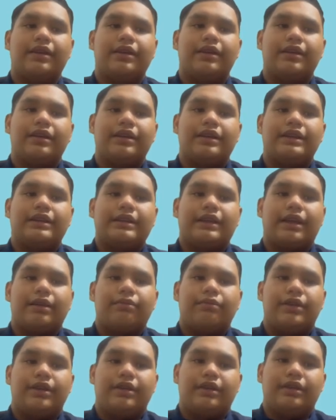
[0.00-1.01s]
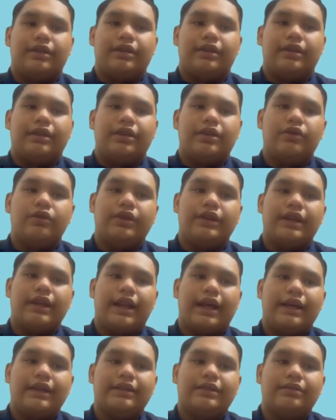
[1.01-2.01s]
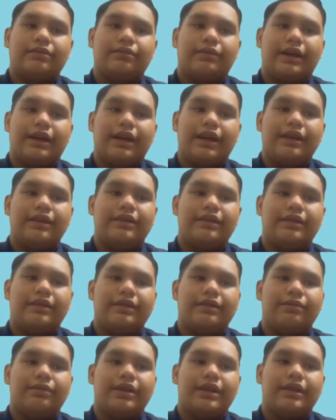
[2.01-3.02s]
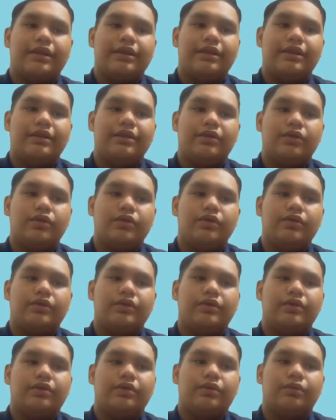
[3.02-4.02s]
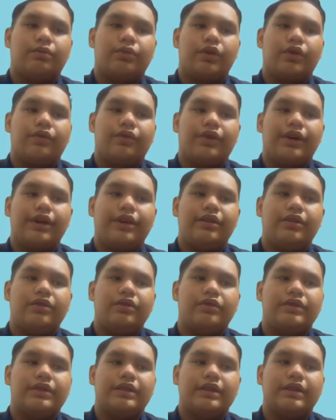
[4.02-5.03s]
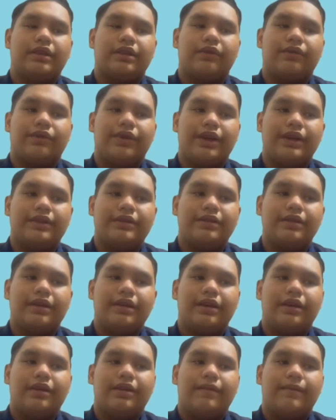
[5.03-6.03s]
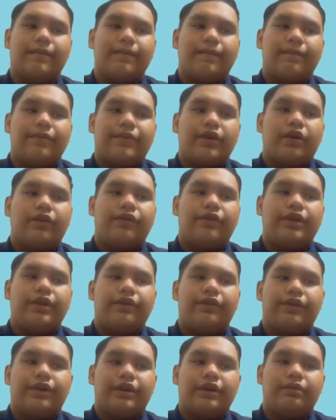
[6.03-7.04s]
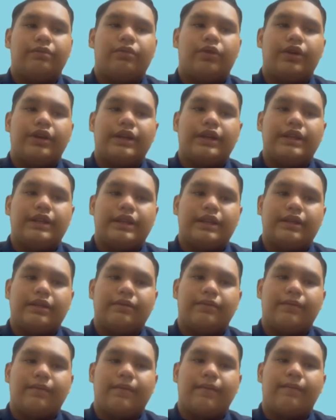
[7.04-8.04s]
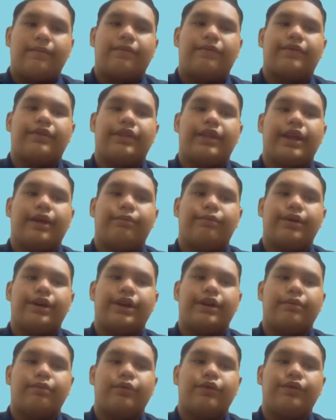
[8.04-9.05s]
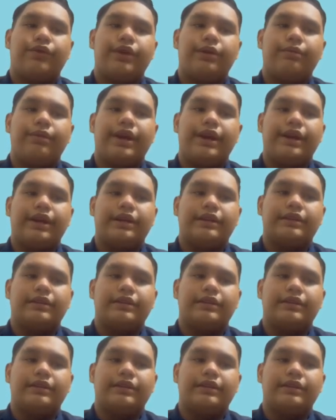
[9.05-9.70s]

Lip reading: This can be utilized by accessibility tools to provide user interface of different modality, thereby removing barriers